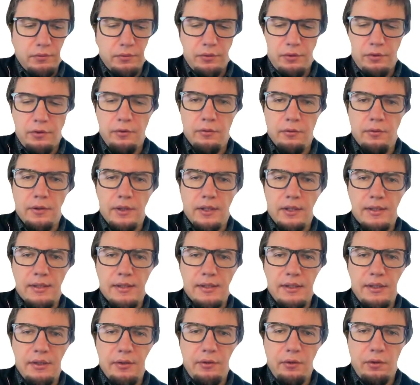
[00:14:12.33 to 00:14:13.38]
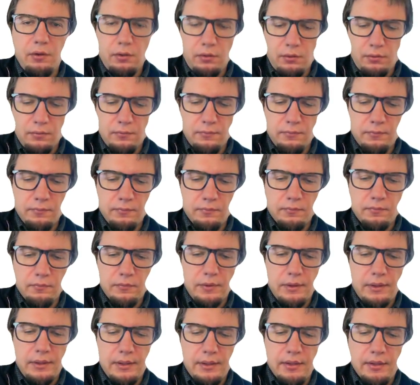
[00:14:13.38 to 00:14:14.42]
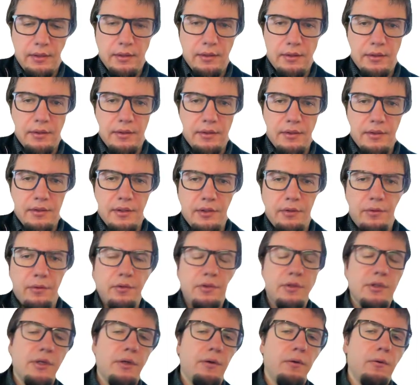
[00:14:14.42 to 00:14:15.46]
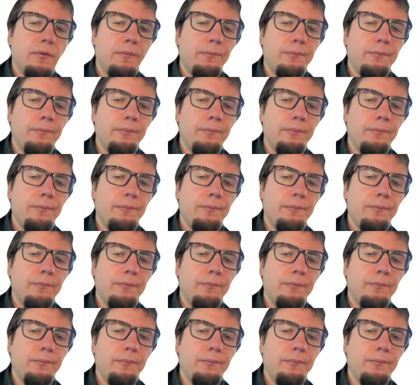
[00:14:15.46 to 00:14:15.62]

Q dot 0, and 0, 0.